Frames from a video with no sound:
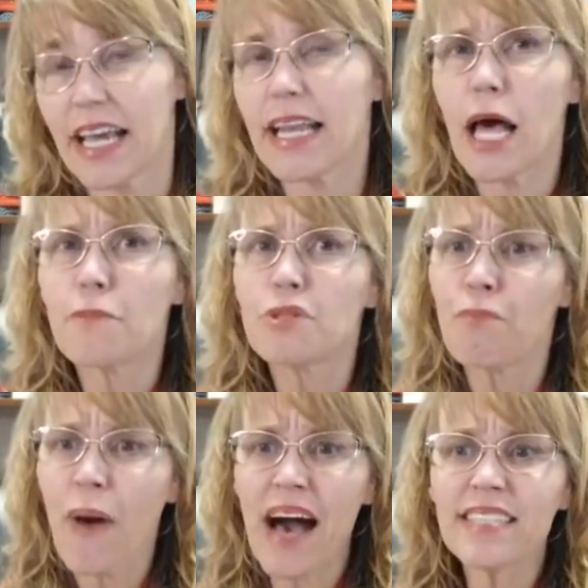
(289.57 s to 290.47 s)
It helps
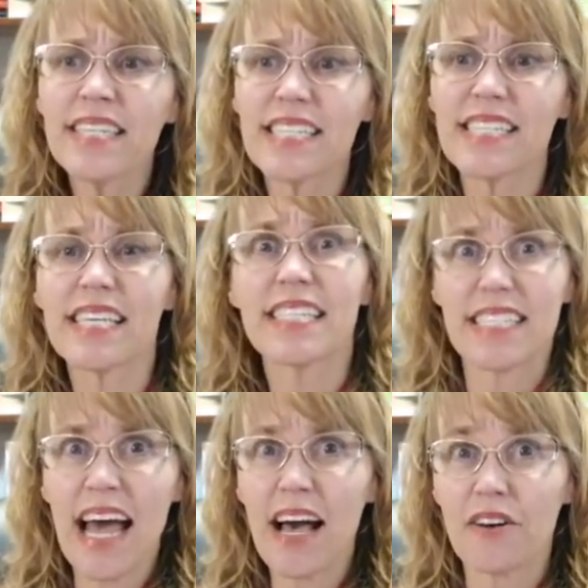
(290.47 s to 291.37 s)
balance
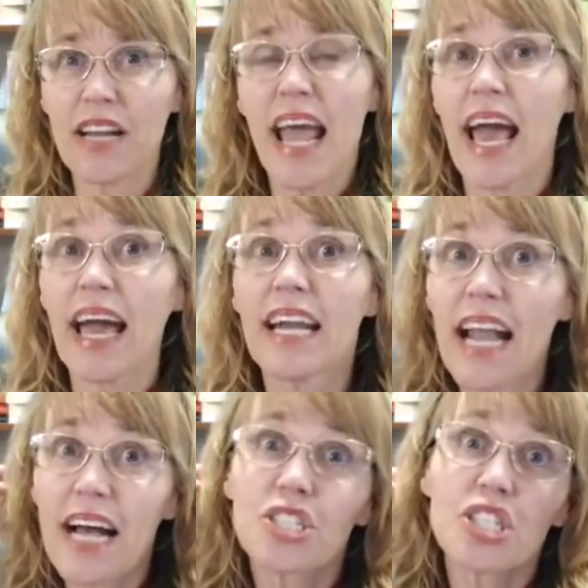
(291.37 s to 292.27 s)
things out, and it
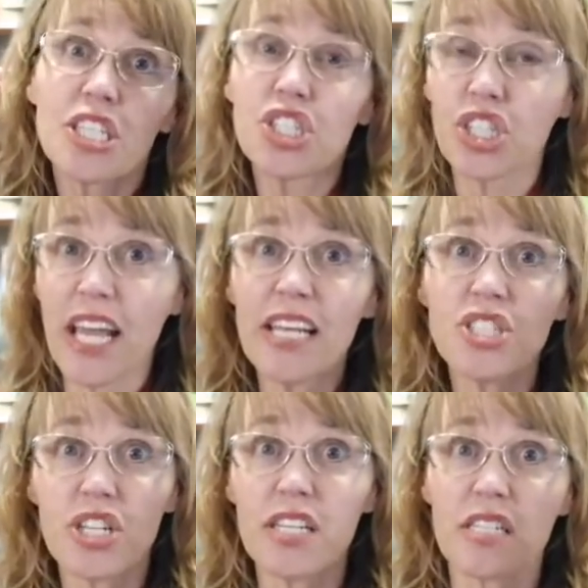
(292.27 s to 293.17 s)
actually
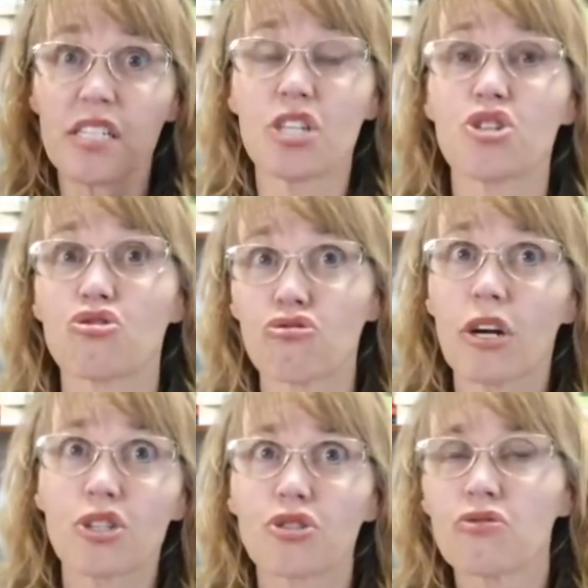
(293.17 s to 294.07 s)
changes the
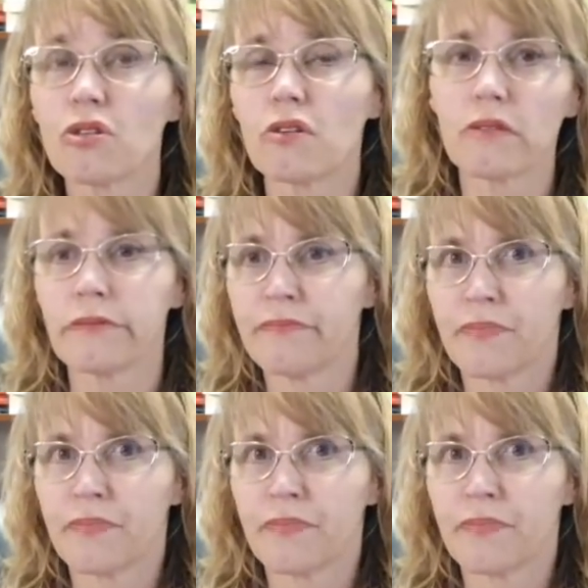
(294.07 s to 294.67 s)
structural,